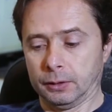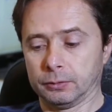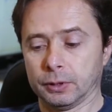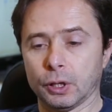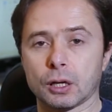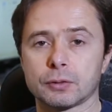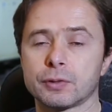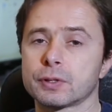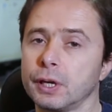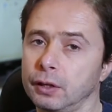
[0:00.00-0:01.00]

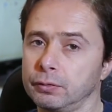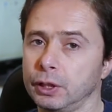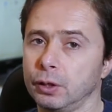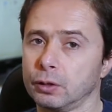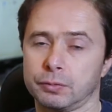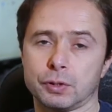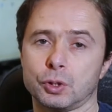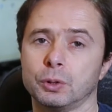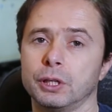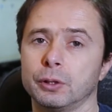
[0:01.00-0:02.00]
photographers and videographers
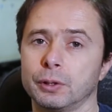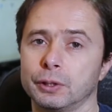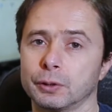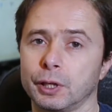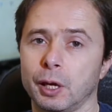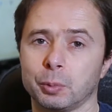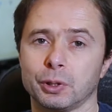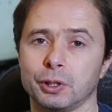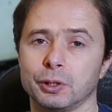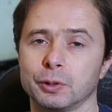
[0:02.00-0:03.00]
to carry their
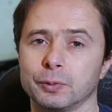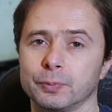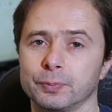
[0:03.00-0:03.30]
camera gear.